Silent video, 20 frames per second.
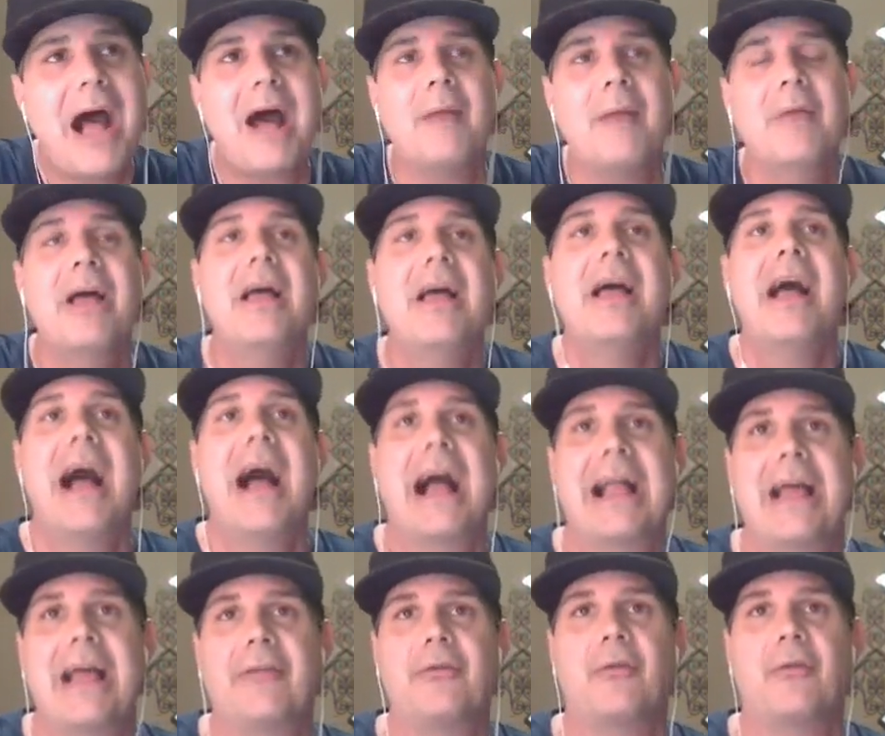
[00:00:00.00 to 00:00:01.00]
Bob,
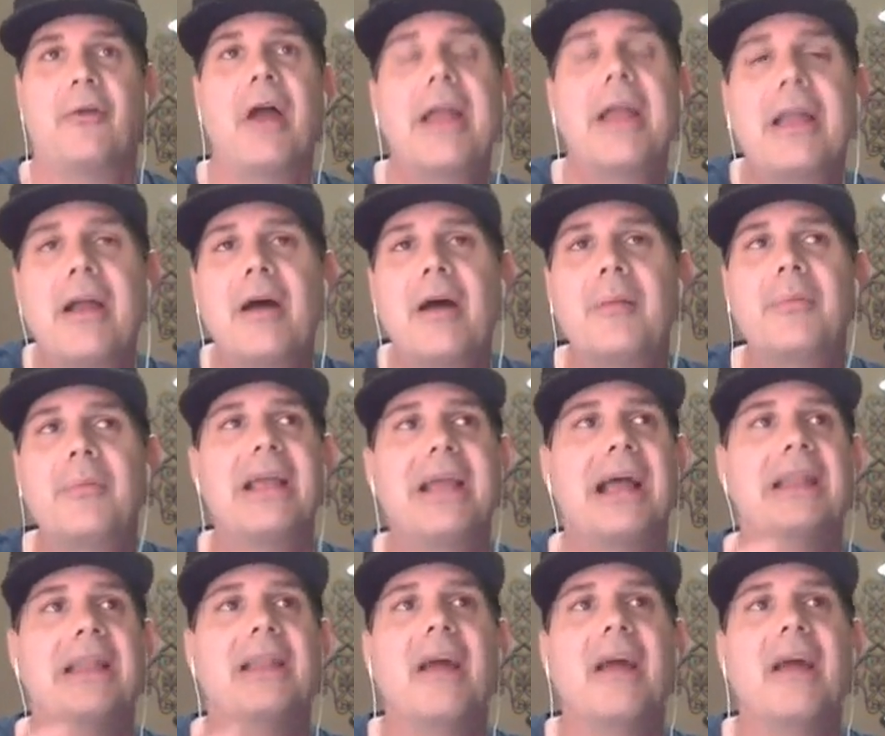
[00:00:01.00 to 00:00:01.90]
I got the right company.